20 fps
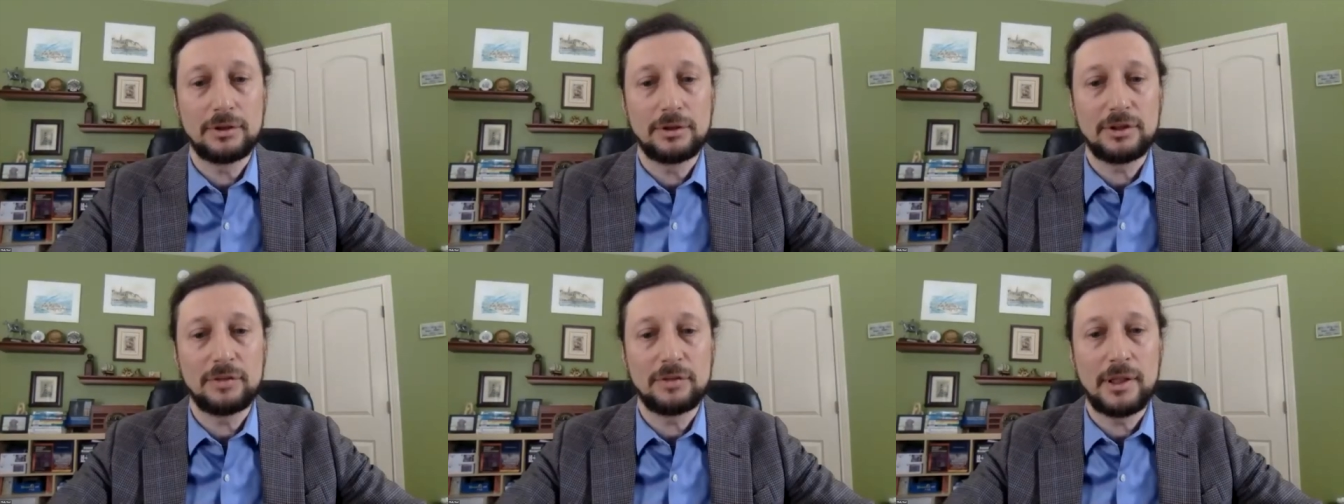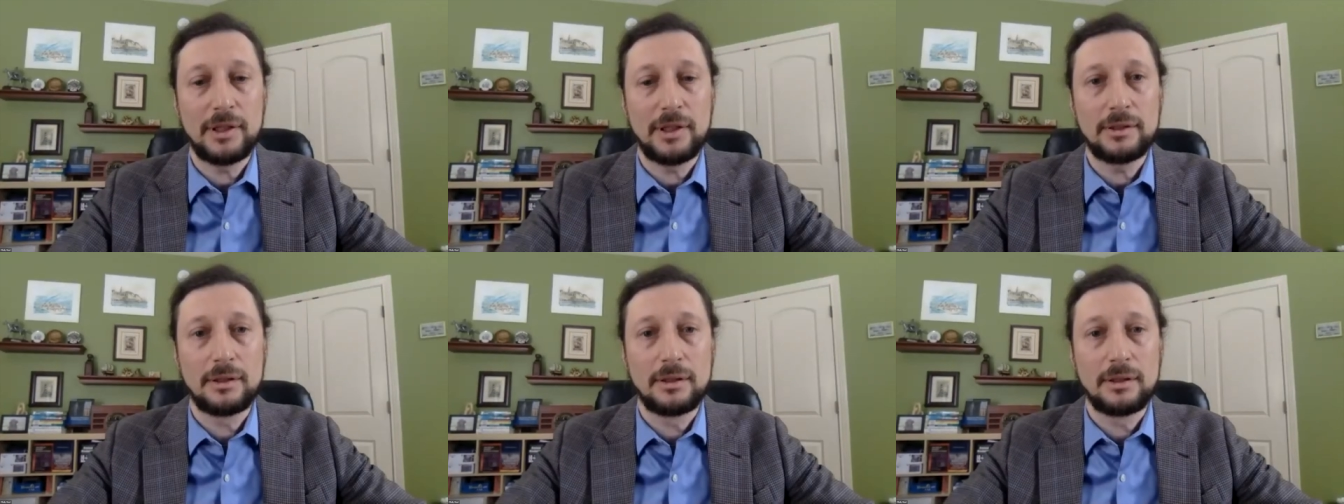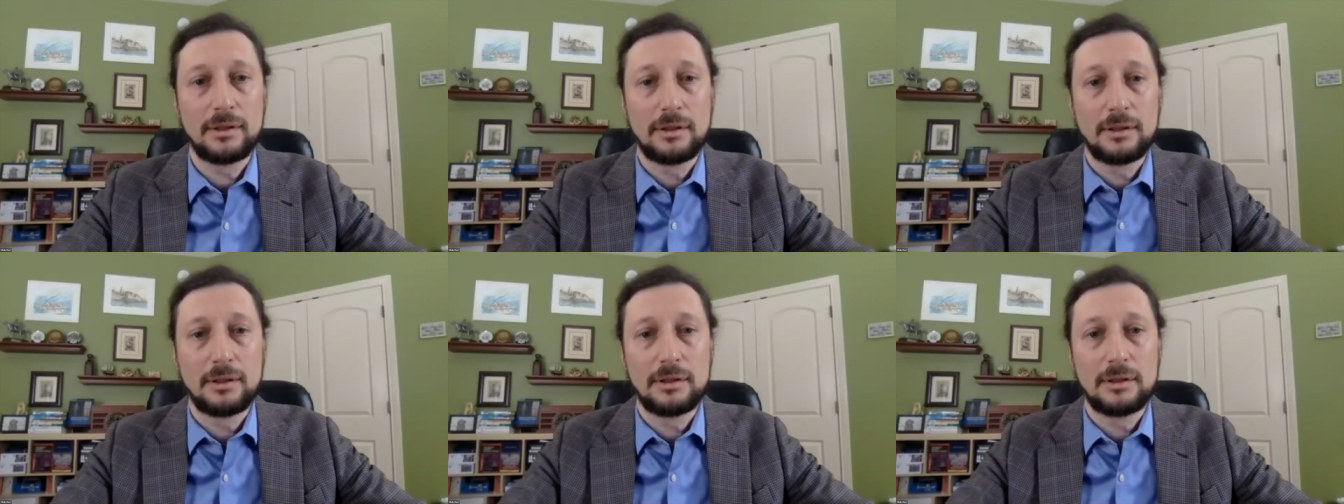see my
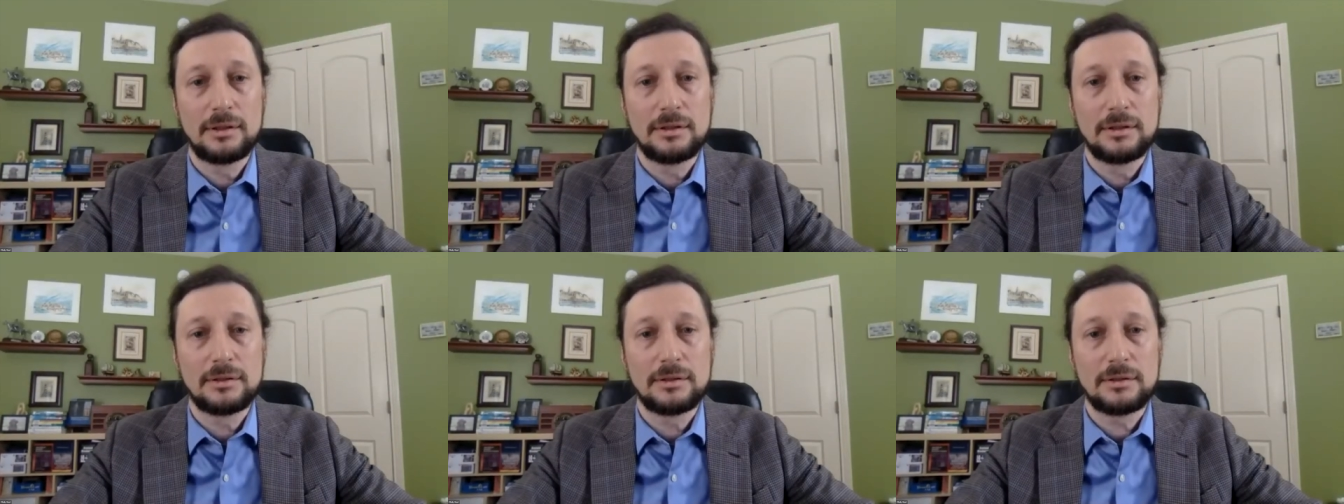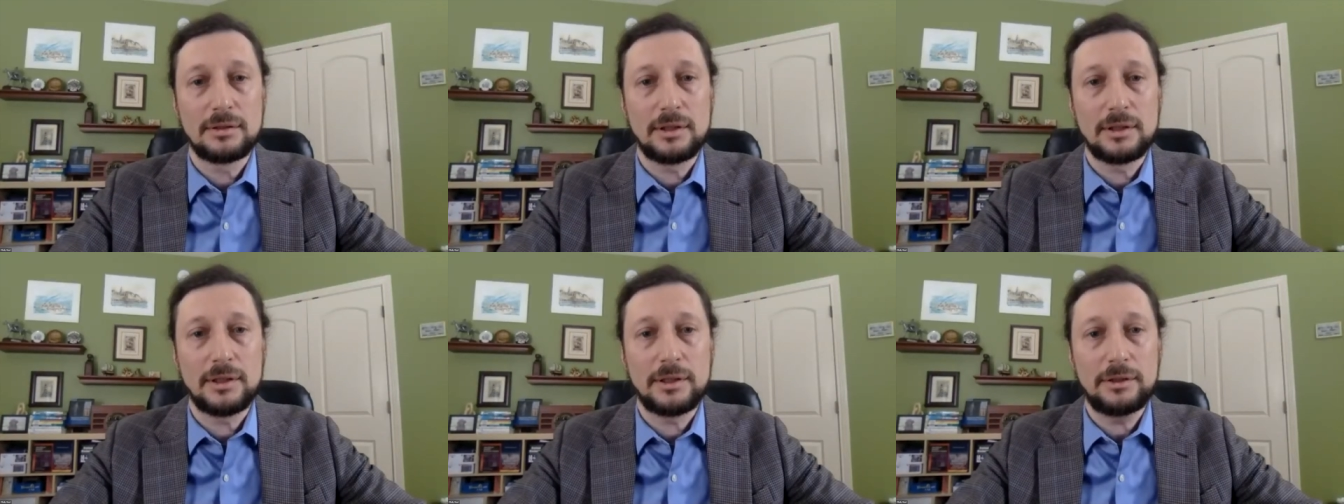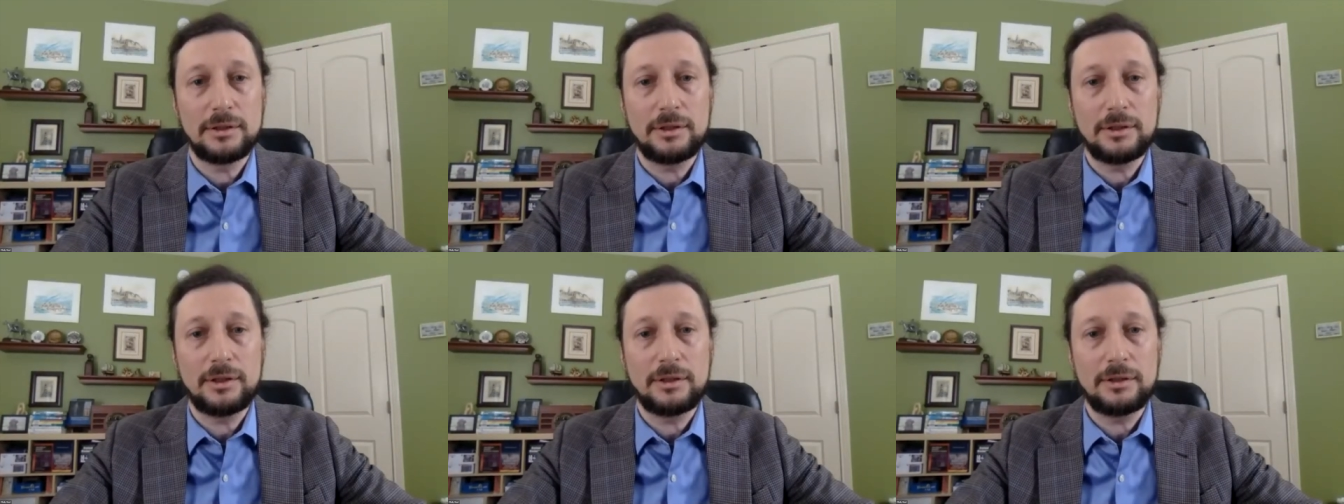
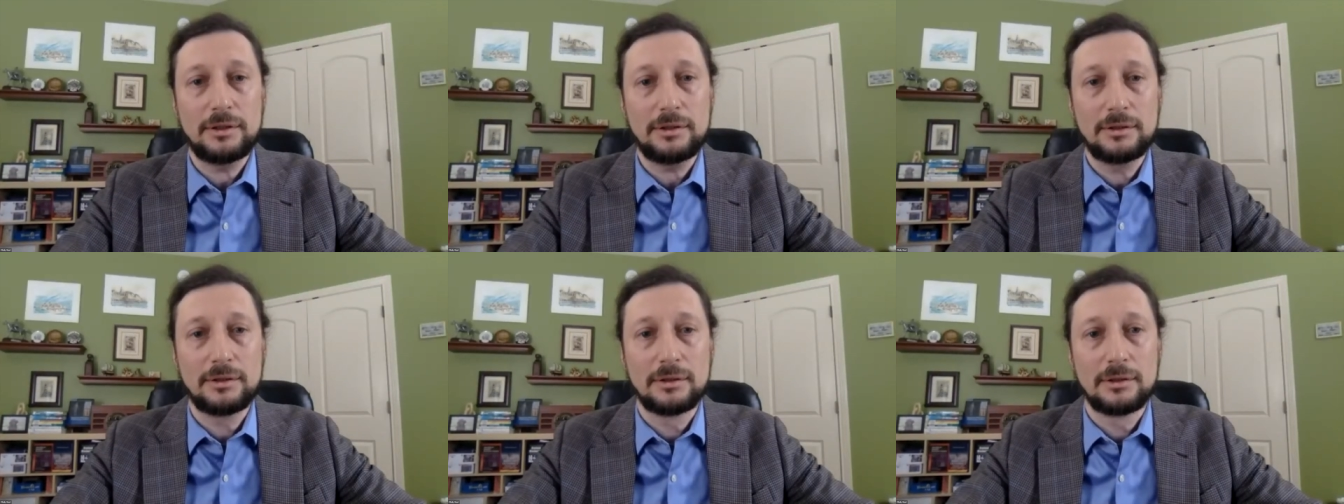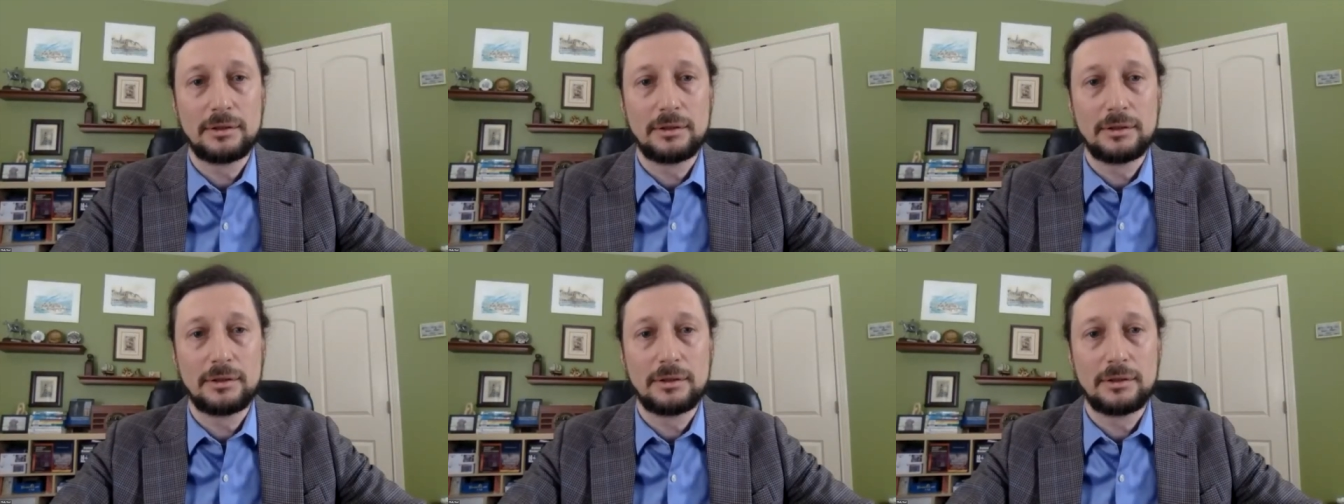slides here.